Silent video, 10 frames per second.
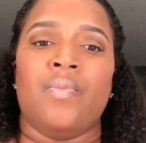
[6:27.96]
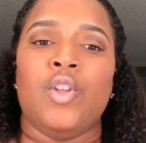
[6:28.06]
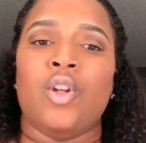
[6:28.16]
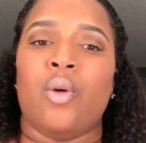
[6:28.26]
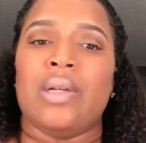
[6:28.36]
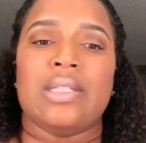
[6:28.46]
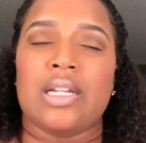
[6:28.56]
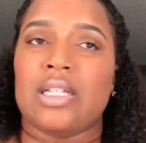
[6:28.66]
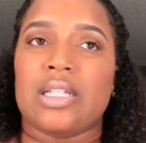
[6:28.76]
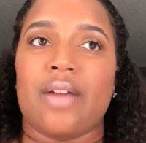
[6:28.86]
once I
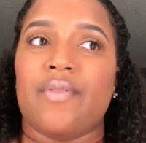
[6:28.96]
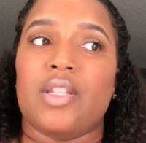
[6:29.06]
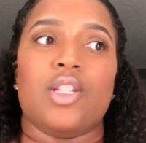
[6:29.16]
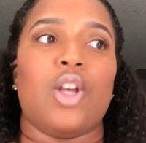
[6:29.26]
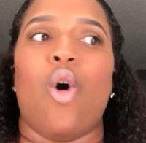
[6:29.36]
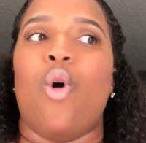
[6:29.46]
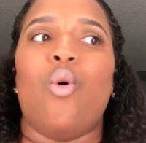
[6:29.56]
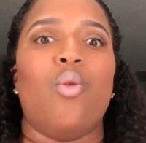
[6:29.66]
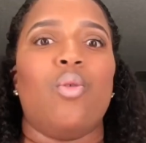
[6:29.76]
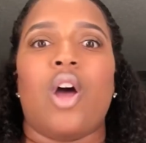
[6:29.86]
discovered this
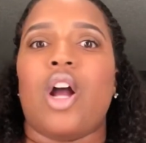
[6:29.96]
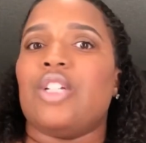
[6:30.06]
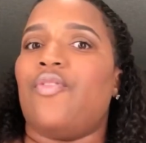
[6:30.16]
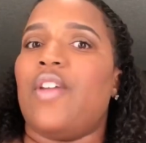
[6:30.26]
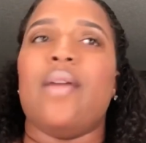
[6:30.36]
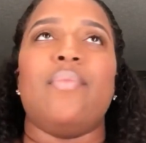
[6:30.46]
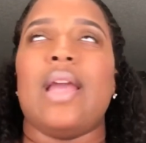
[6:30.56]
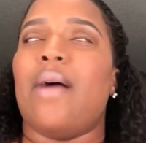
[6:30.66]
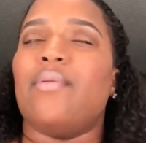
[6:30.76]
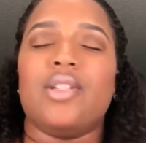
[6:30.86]
whole large family,
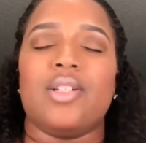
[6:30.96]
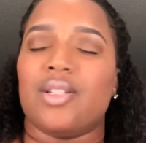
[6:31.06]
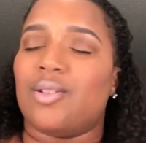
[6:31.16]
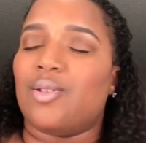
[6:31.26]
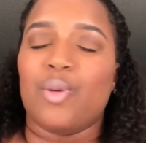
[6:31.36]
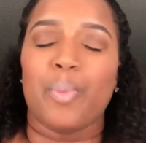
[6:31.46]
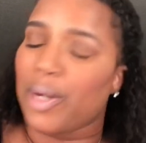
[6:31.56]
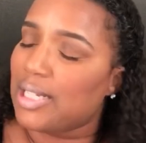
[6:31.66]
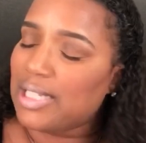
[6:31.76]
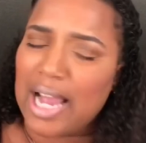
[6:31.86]
I was just super
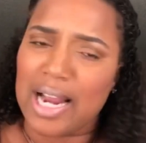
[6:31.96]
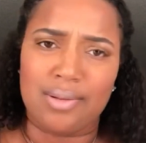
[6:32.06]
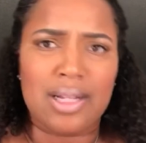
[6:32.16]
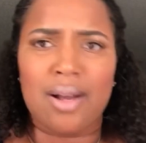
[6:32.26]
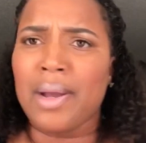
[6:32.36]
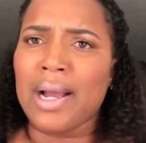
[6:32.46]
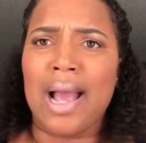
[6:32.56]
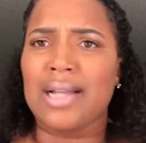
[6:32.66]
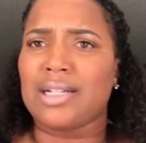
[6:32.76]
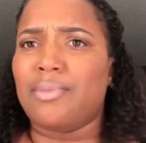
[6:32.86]
excited. I was like, oh my
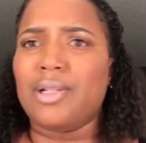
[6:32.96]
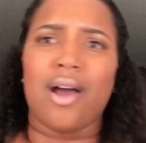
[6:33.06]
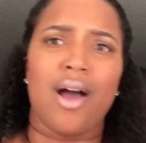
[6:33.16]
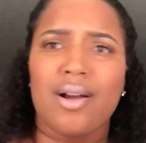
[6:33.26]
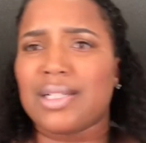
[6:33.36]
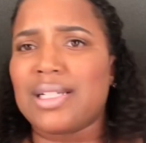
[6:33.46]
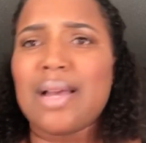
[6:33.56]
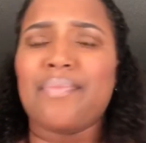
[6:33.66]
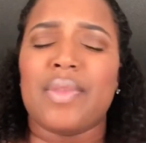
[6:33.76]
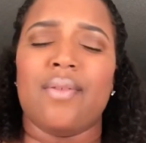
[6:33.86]
gosh, I belong to
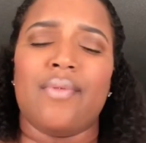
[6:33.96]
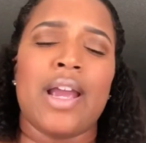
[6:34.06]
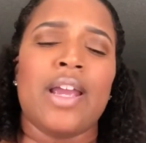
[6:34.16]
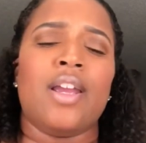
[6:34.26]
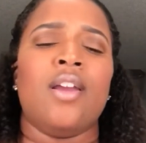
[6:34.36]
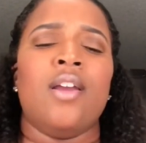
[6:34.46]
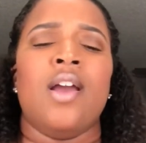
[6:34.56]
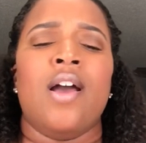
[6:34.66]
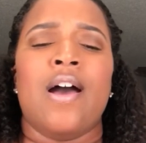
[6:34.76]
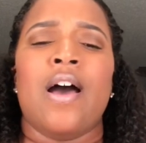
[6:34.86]
something, right?
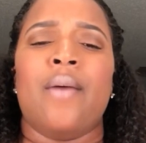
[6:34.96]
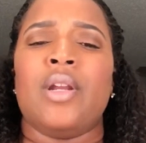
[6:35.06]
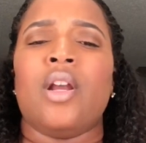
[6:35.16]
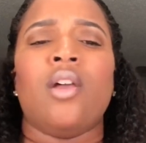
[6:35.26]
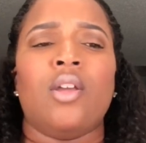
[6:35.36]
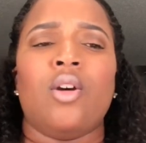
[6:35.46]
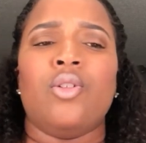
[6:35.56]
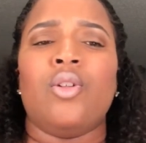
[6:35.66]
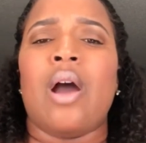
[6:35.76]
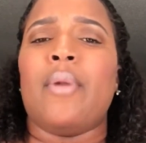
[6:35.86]
And although,
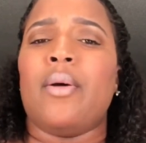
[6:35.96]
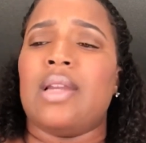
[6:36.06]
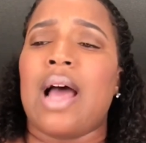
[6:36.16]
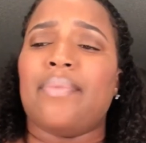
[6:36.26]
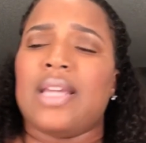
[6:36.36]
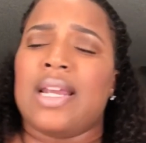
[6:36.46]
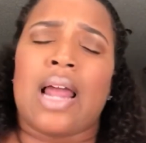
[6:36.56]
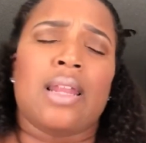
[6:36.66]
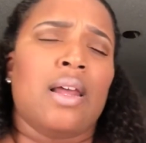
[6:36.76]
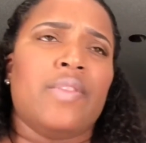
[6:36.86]
I'm adopted and I
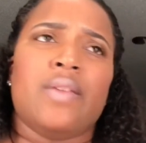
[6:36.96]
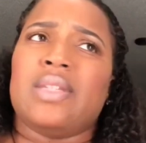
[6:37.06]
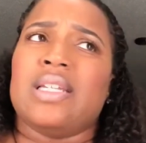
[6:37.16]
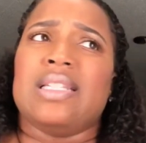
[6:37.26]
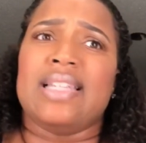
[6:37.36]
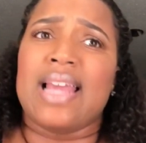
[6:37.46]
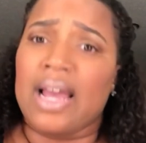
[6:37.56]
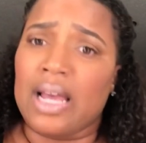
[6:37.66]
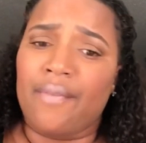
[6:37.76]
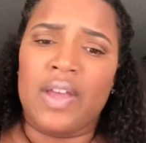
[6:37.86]
love them to
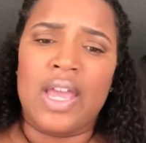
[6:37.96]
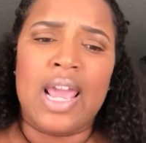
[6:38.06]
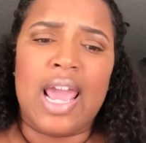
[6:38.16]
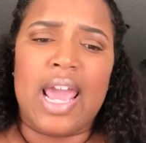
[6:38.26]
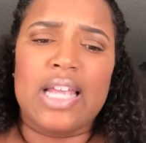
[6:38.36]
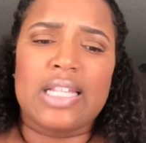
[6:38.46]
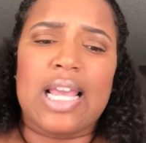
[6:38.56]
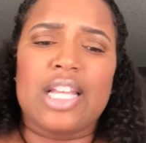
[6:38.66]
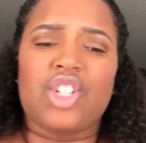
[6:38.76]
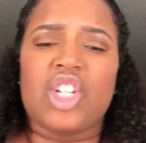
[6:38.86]
death,
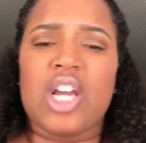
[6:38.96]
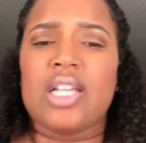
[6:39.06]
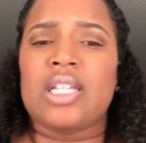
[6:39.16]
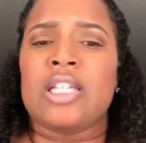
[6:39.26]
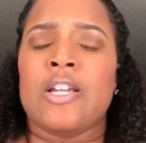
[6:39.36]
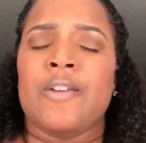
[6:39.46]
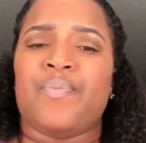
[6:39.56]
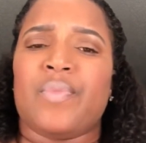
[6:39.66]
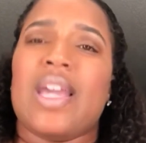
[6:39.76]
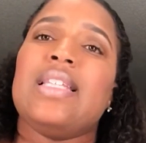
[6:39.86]
it's
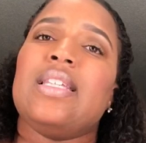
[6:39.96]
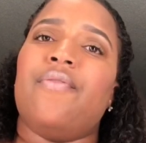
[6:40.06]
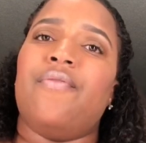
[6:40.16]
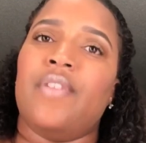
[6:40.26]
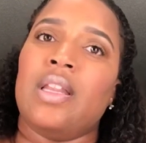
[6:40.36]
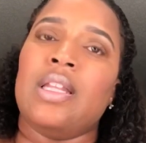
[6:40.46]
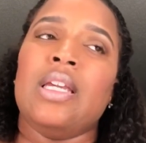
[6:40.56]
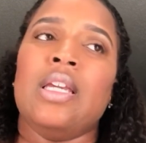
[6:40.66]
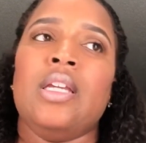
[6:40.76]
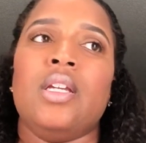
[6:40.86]
a
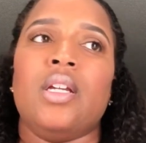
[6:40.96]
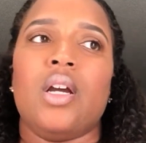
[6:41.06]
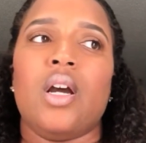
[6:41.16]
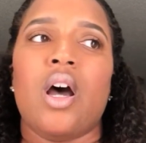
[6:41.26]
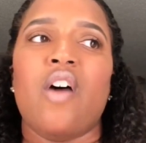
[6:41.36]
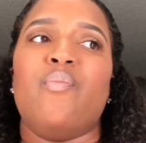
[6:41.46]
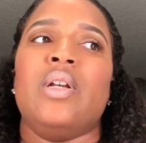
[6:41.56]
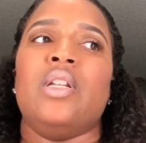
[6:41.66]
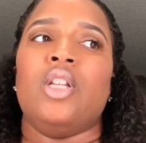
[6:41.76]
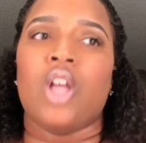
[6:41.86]
feeling of
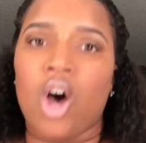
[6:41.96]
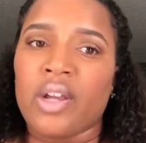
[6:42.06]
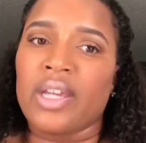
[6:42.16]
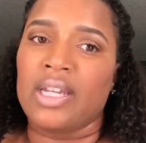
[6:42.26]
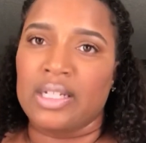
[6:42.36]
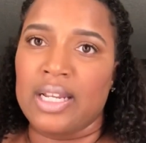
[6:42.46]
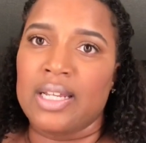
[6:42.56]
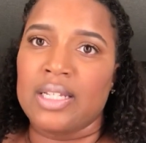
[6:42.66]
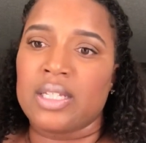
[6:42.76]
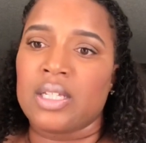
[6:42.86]

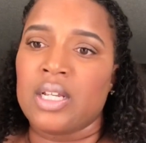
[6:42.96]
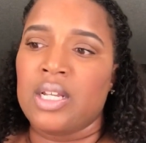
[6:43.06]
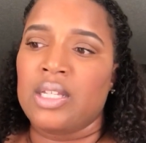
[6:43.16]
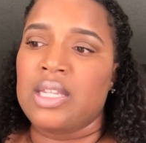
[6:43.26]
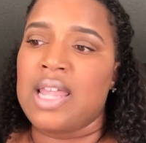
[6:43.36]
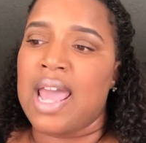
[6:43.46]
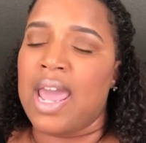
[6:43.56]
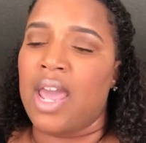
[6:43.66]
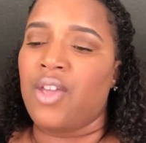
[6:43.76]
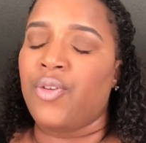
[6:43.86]
belongingness
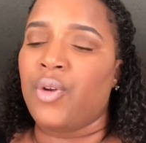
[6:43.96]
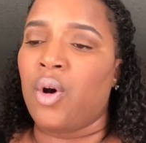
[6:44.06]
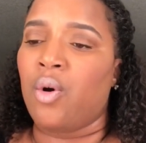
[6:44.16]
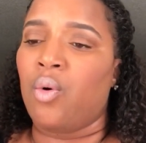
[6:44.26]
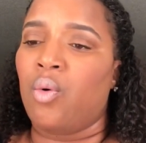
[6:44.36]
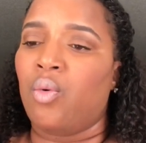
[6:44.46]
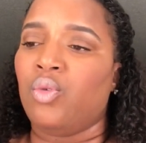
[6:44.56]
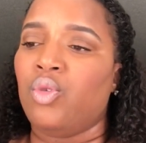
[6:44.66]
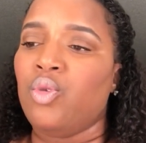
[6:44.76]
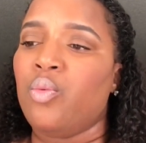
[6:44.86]
that,
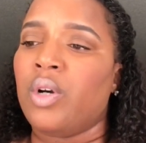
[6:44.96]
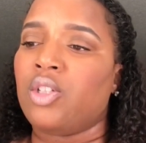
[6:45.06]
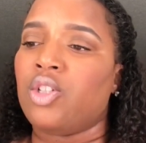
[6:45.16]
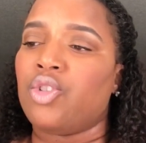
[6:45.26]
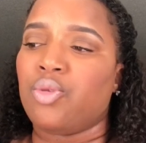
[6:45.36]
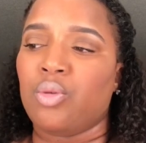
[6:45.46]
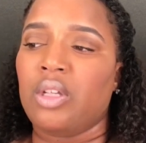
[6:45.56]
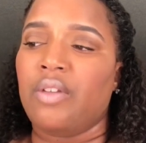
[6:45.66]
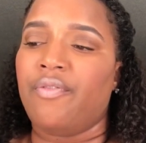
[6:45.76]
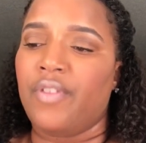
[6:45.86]
you want to
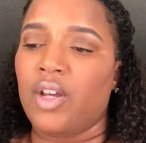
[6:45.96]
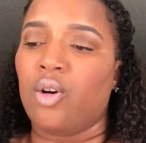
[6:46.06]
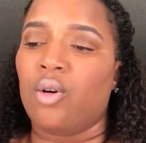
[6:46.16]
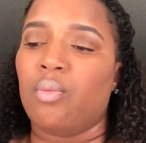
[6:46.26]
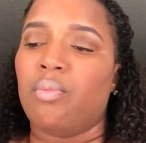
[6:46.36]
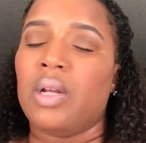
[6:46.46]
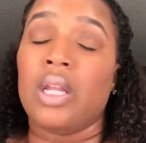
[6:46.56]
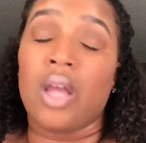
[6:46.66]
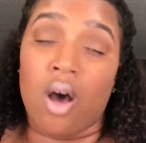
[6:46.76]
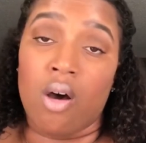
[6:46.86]
truly feel
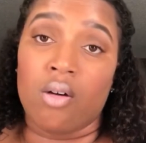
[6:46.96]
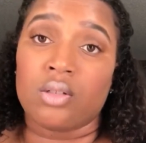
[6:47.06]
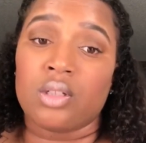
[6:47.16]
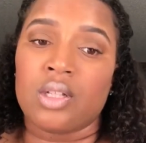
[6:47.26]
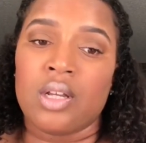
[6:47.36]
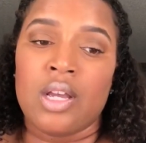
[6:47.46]
belonged.